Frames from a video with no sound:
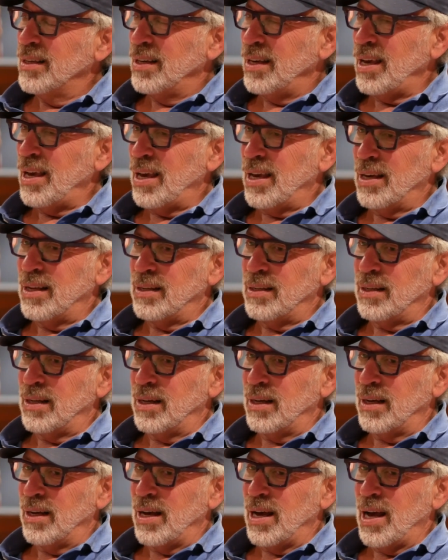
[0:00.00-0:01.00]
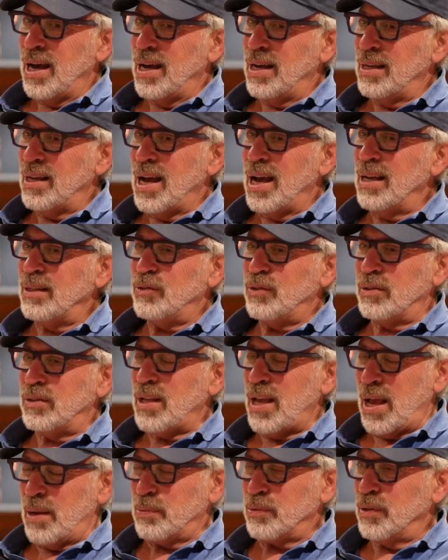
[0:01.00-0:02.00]
And I just
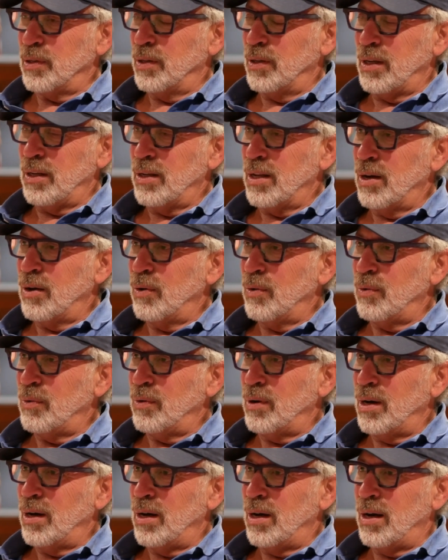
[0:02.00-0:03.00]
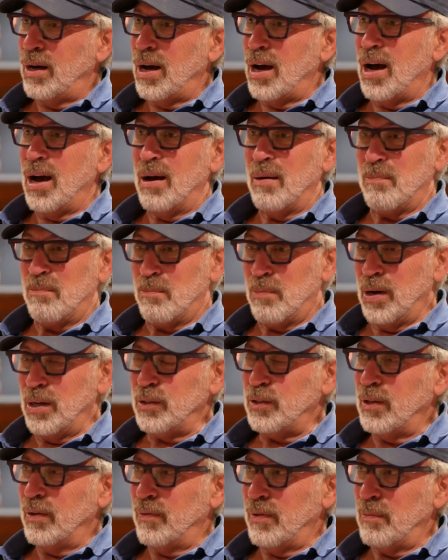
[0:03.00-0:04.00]
absolutely know a
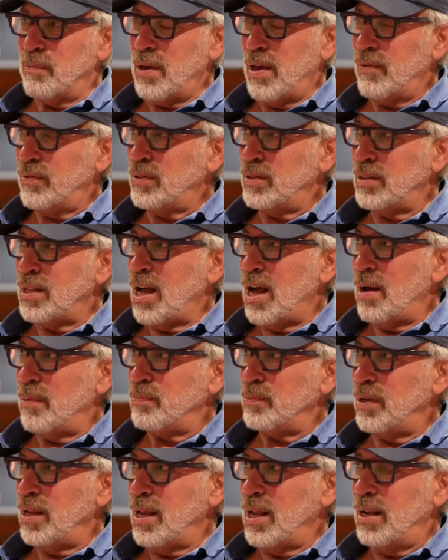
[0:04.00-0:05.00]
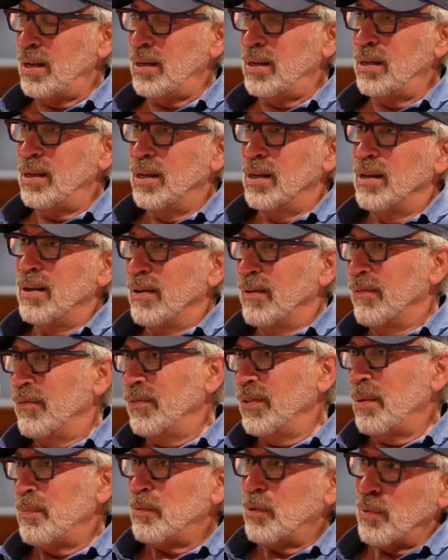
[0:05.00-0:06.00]
bunch of them have stopped and
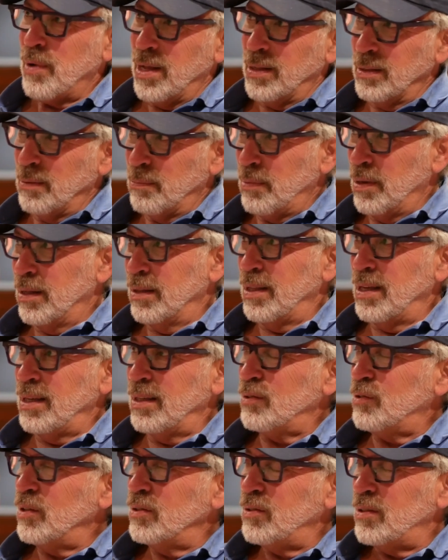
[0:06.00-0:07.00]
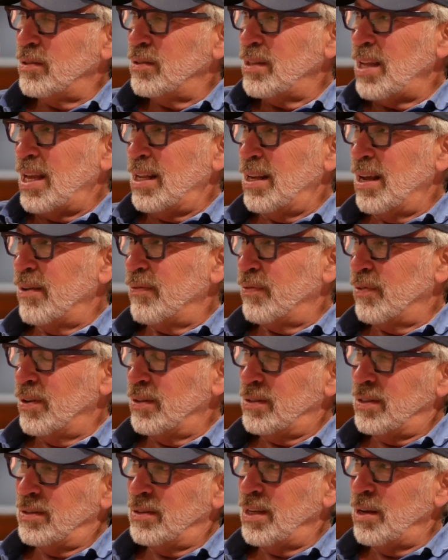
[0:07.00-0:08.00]
flipped around the building just to stand out front
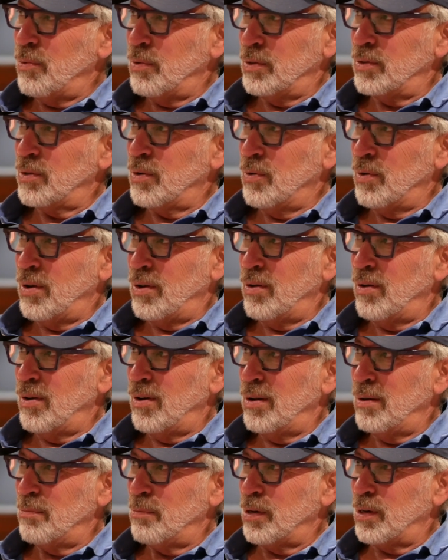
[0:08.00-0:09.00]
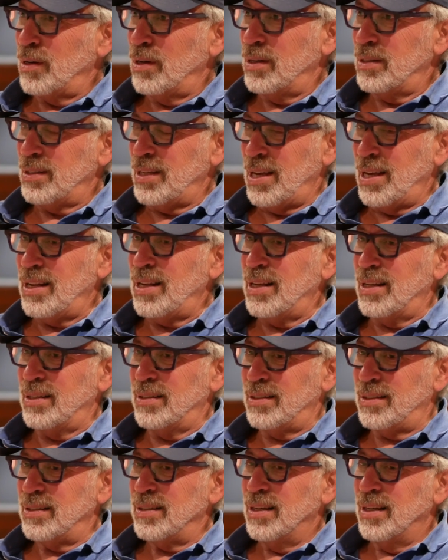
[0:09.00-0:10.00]
to see what's going on because it
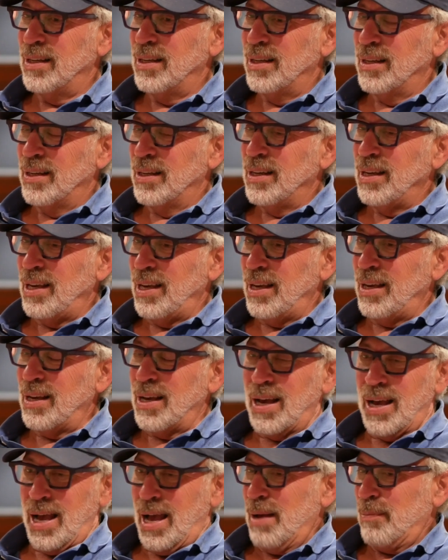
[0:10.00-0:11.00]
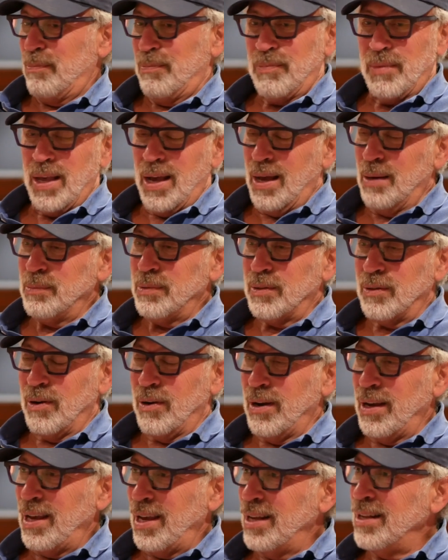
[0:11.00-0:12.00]
is, I'm
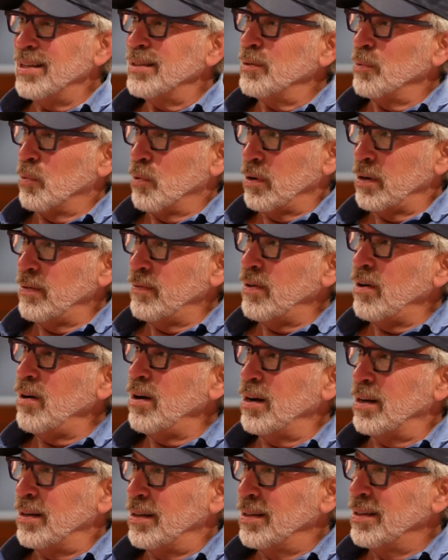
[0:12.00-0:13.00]
sorry, it is a work of art.